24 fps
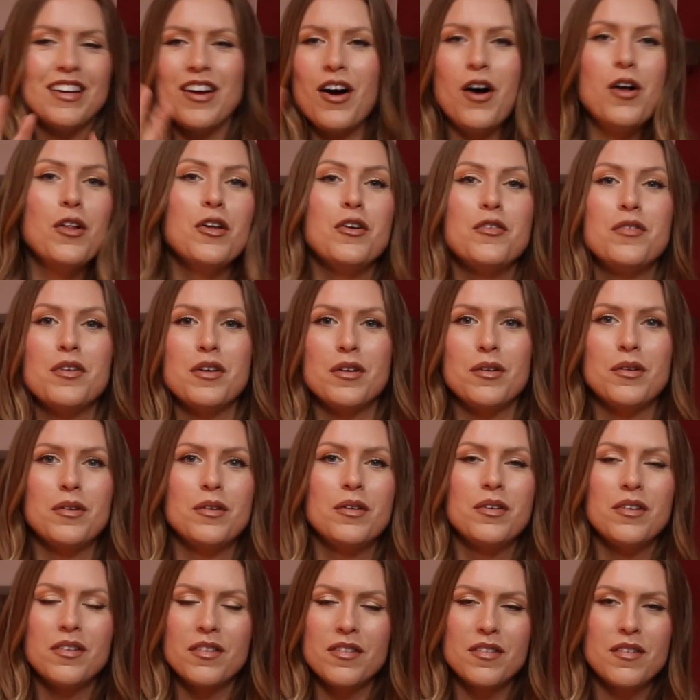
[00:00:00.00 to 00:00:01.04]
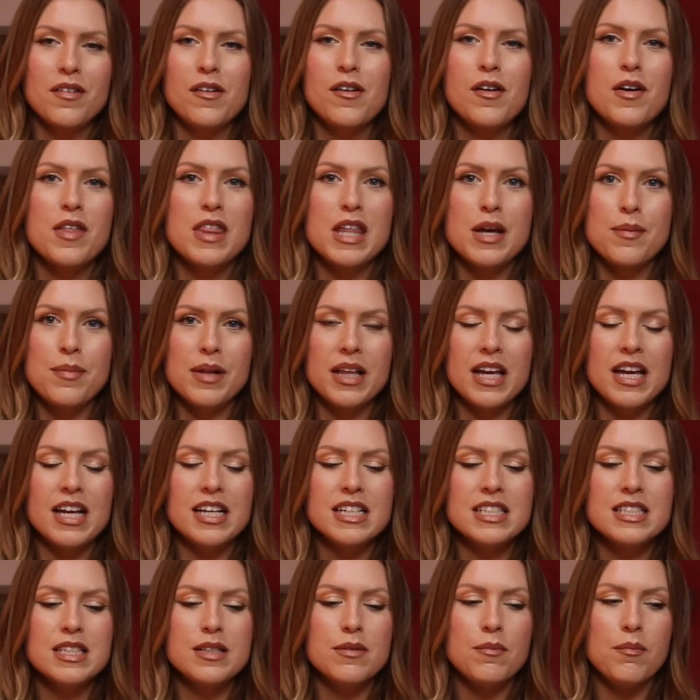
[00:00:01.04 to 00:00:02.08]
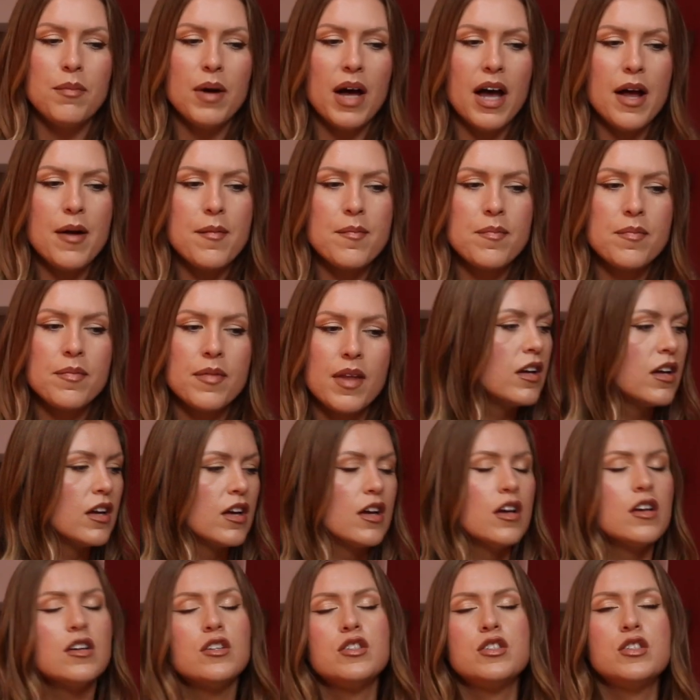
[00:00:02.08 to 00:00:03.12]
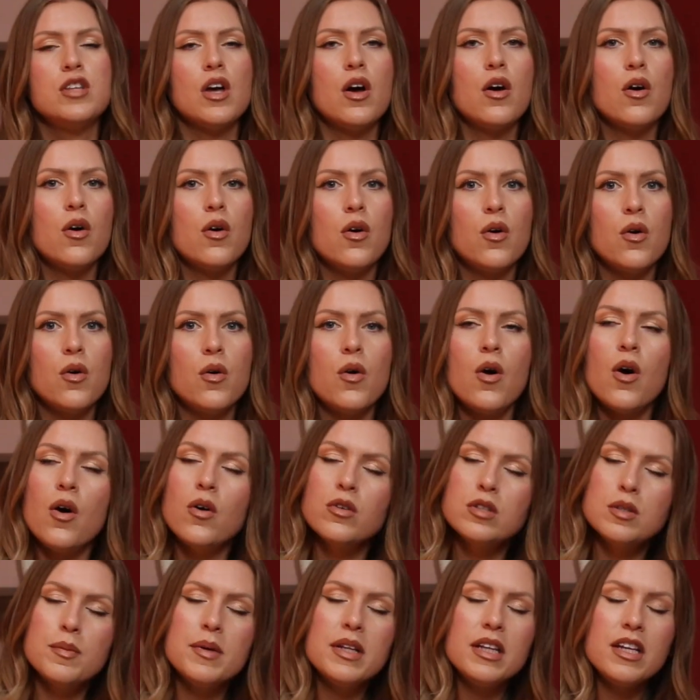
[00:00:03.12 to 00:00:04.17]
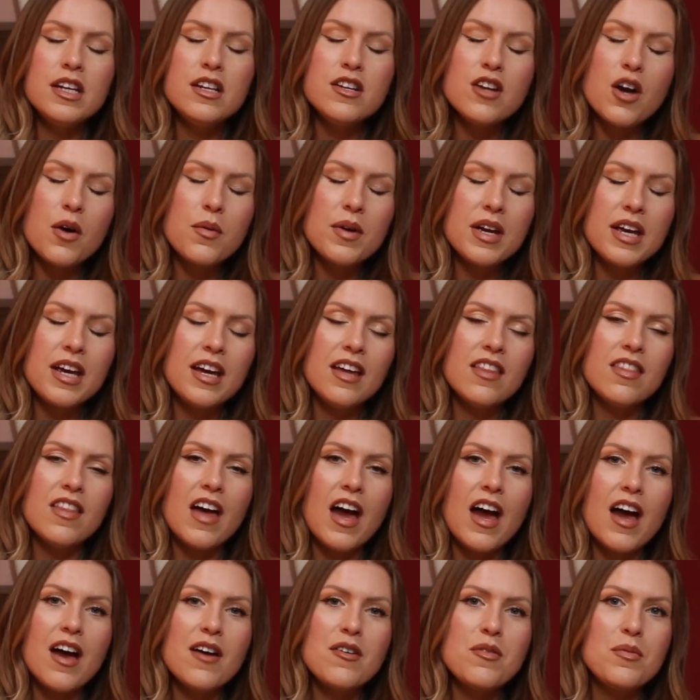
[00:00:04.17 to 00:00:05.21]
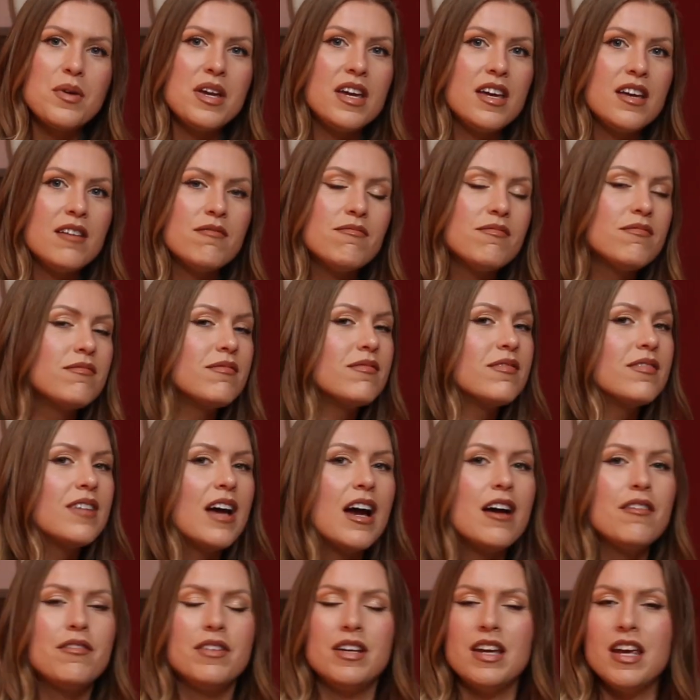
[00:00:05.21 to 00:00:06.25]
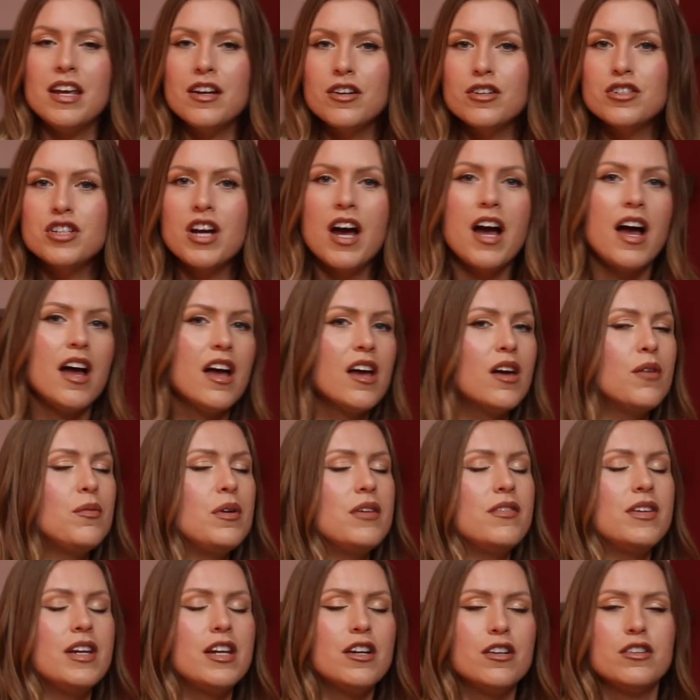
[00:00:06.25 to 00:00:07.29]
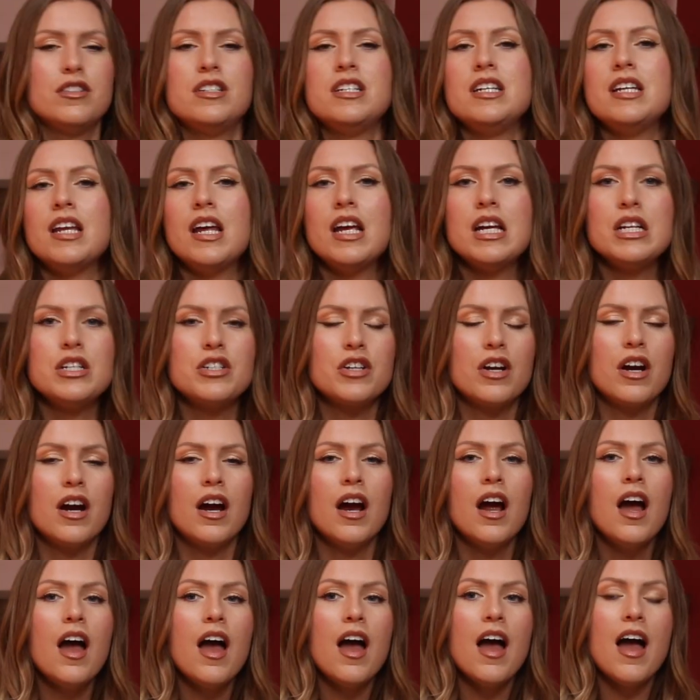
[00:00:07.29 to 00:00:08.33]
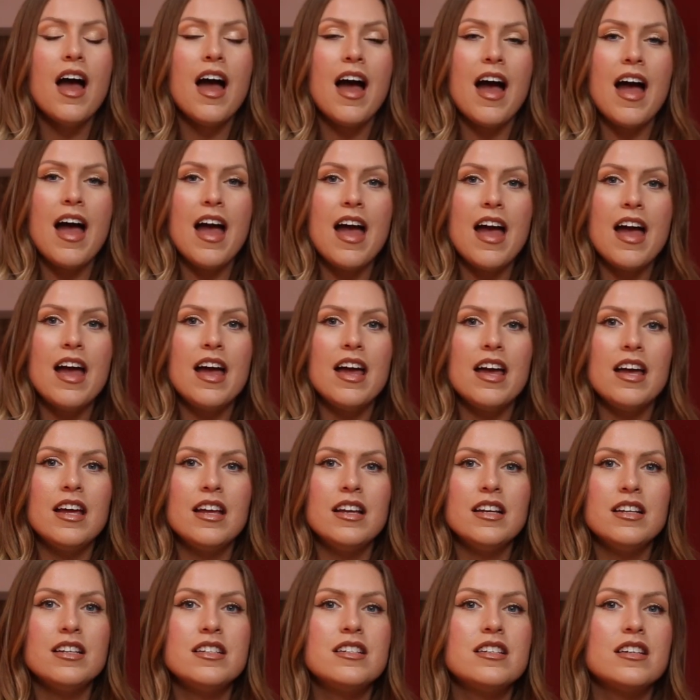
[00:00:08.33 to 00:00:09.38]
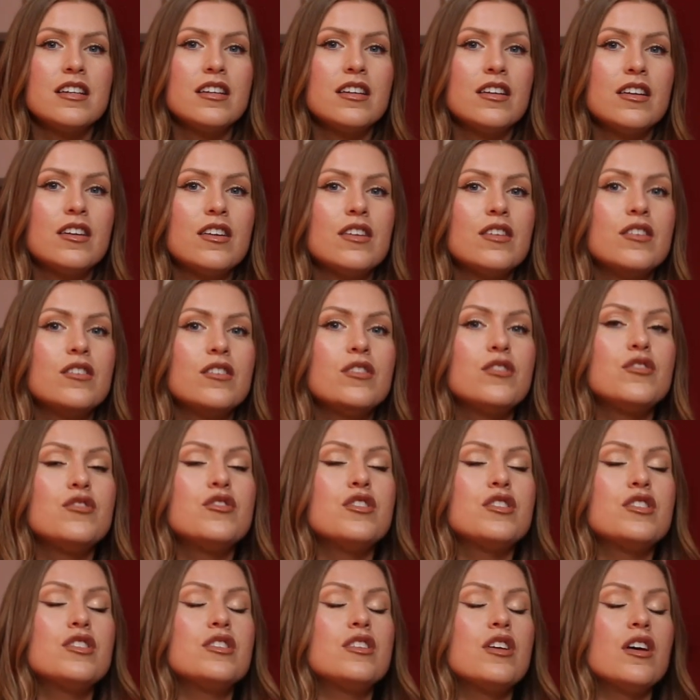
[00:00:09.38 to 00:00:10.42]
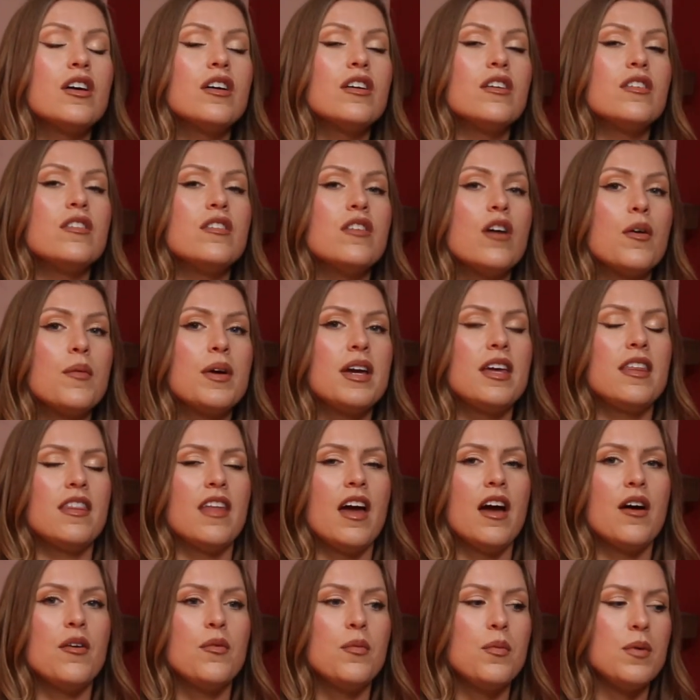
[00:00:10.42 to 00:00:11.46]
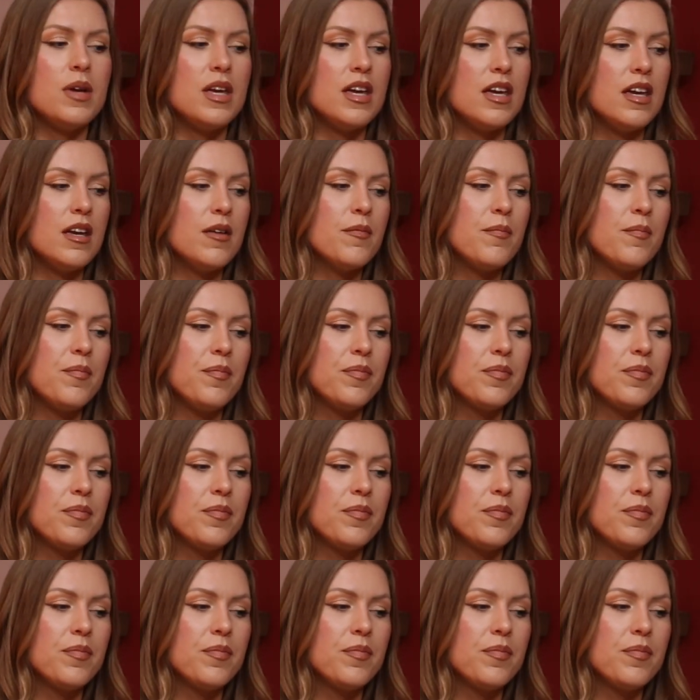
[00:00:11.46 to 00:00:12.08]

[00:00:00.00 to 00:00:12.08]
all over the place, but so ultimately knowing that we have an inner child, we have an inner teenager, and just knowing that we